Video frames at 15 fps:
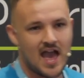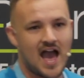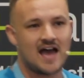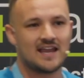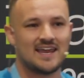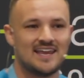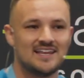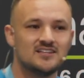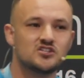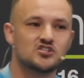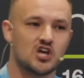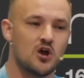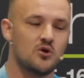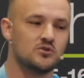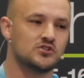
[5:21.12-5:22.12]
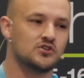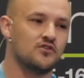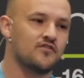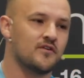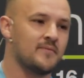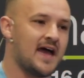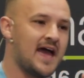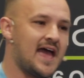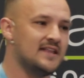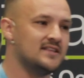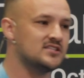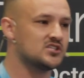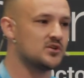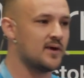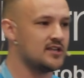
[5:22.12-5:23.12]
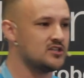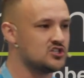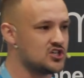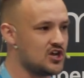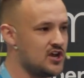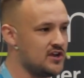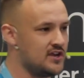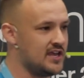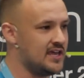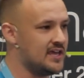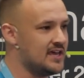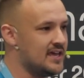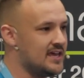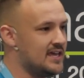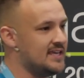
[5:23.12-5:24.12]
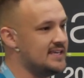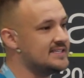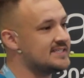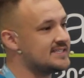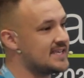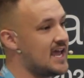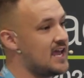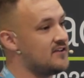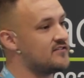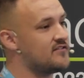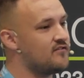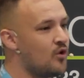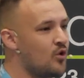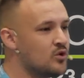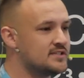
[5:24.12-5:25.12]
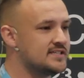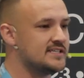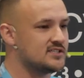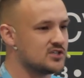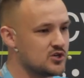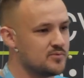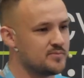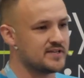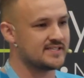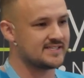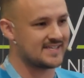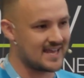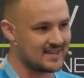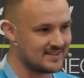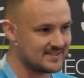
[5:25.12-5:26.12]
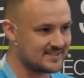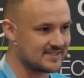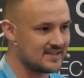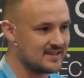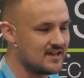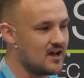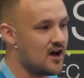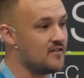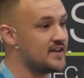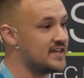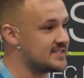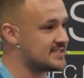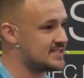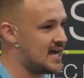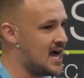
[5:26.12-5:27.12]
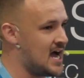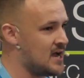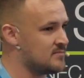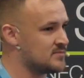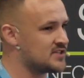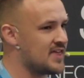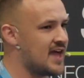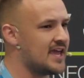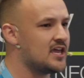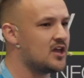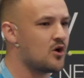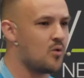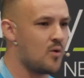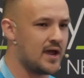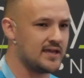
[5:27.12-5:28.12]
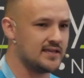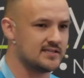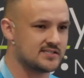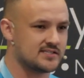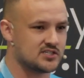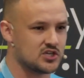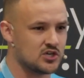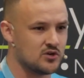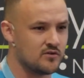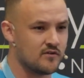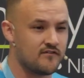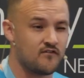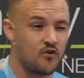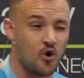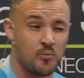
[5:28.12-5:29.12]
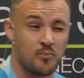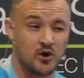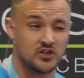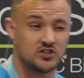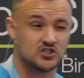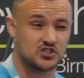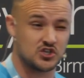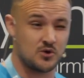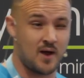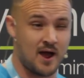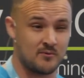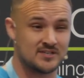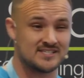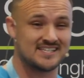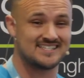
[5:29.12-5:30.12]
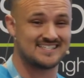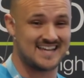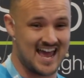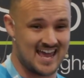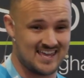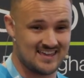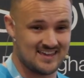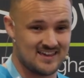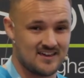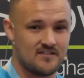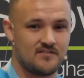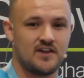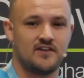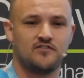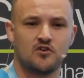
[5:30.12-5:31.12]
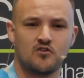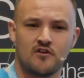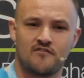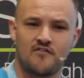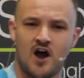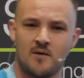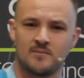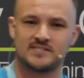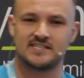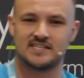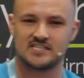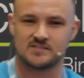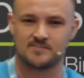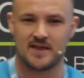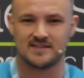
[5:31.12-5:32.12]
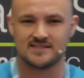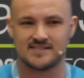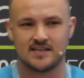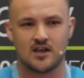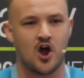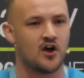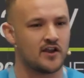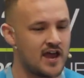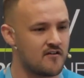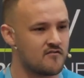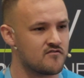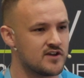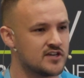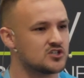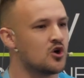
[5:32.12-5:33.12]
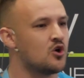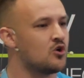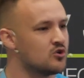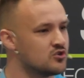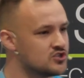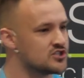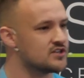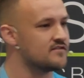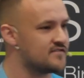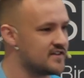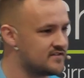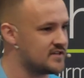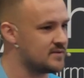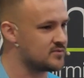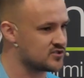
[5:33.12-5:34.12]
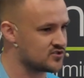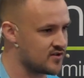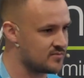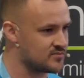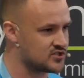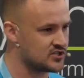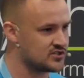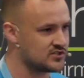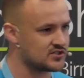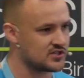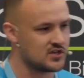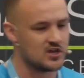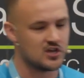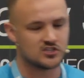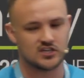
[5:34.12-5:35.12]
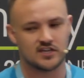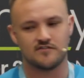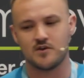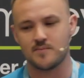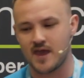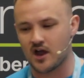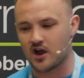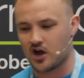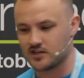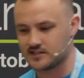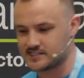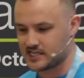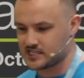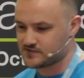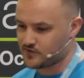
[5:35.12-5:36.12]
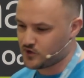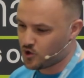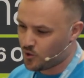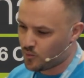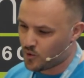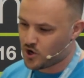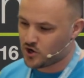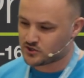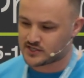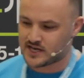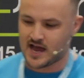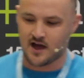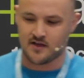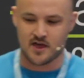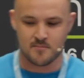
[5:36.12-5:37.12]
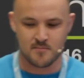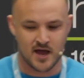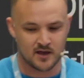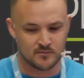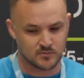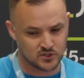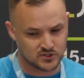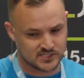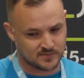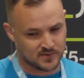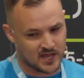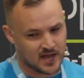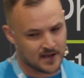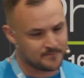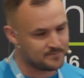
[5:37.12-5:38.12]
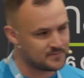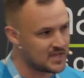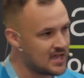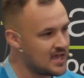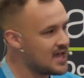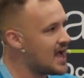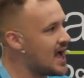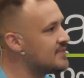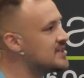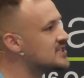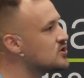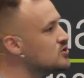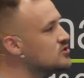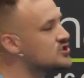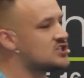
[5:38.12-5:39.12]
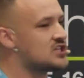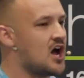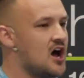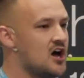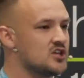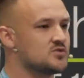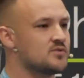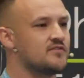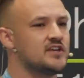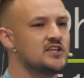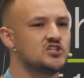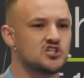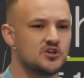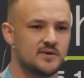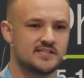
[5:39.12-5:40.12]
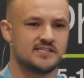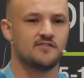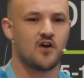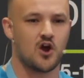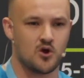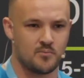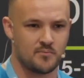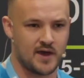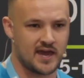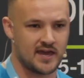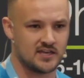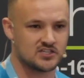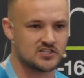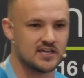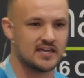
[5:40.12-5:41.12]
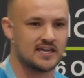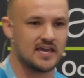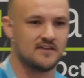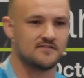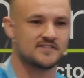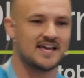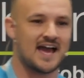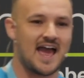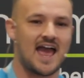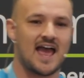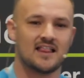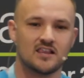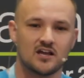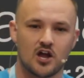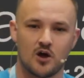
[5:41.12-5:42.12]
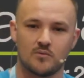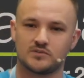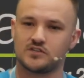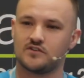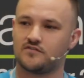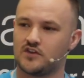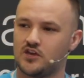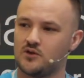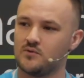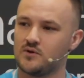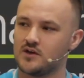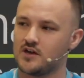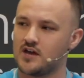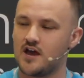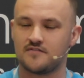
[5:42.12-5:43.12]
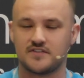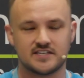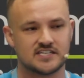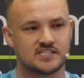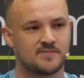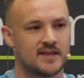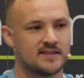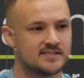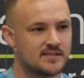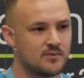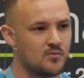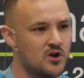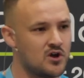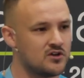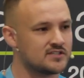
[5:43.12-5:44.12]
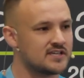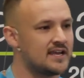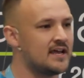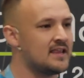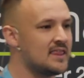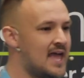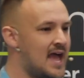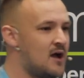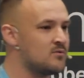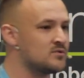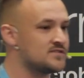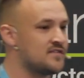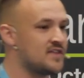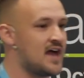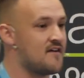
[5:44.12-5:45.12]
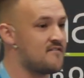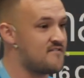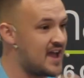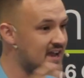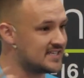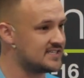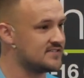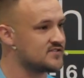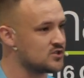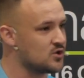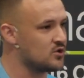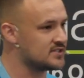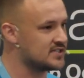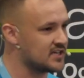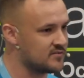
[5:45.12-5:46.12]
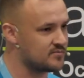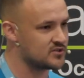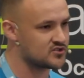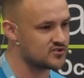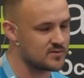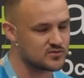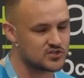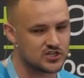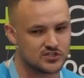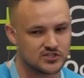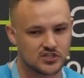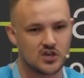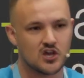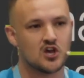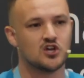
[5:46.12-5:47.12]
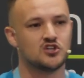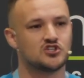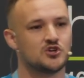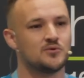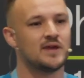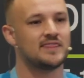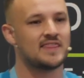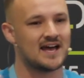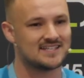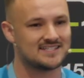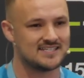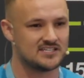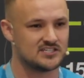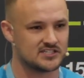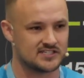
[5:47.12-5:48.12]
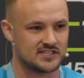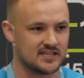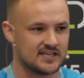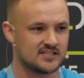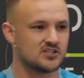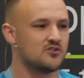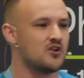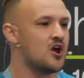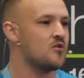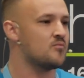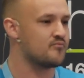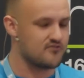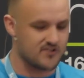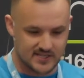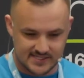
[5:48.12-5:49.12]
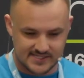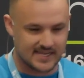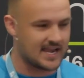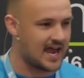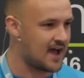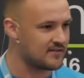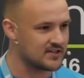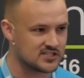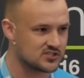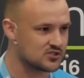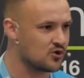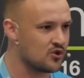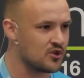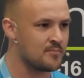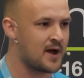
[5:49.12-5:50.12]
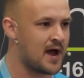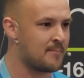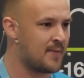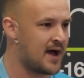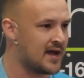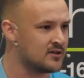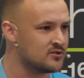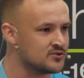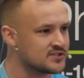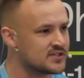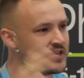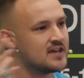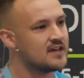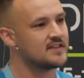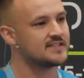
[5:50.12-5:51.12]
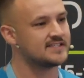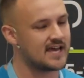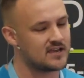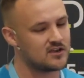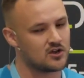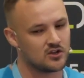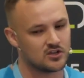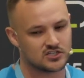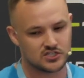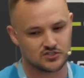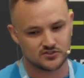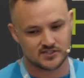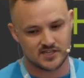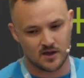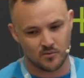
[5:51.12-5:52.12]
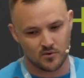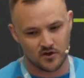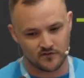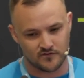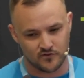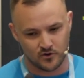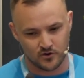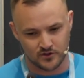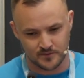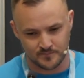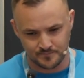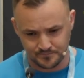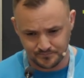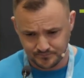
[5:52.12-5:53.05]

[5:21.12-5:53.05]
And in total, from that end-to-end journey, he's saved 42% of his time. So that equates to 4.2 hours a day if you're a pharmacy dispensing, on average, 150 prescriptions. So give you a bit of context for your world and how that might multiply. And this all starts with an intuitive homepage that gives that helicopter view of the dispensing world and allows for that effective sorting of prescriptions and doing that digitally. So no printing, having to sort them by piles. The technology does that work for them.